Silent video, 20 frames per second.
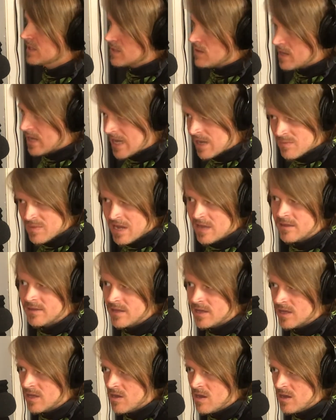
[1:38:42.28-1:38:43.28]
So I can get my
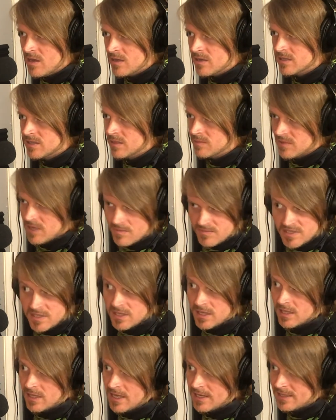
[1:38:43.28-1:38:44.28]
thing going, because sometimes you can
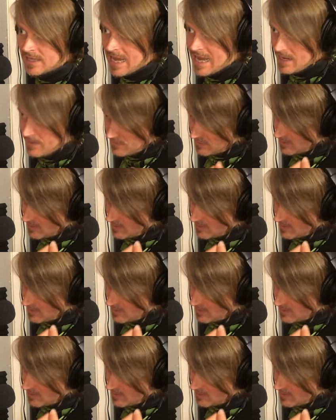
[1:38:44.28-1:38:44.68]
get let down if